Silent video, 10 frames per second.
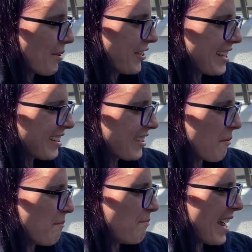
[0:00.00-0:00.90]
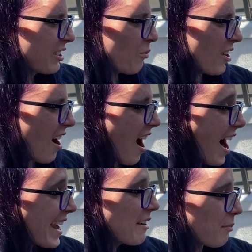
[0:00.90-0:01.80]
But this is the best one
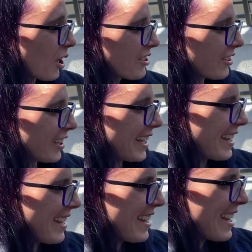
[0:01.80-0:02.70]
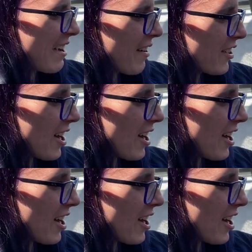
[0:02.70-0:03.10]
I personally have ever